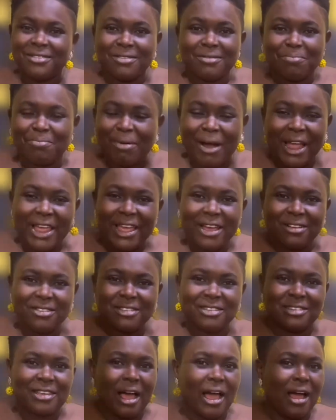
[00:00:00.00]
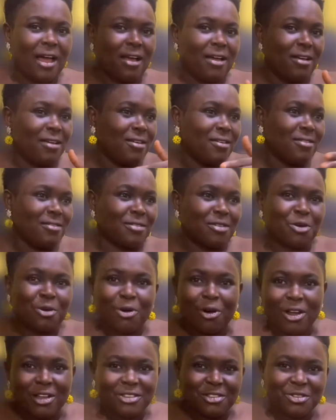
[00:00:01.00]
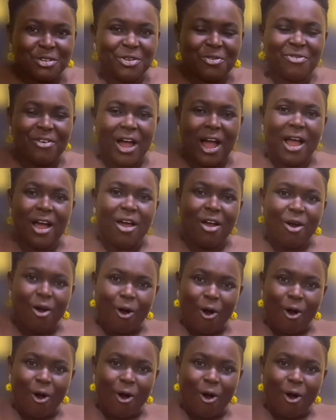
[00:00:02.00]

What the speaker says: Bayelsa, Cross River,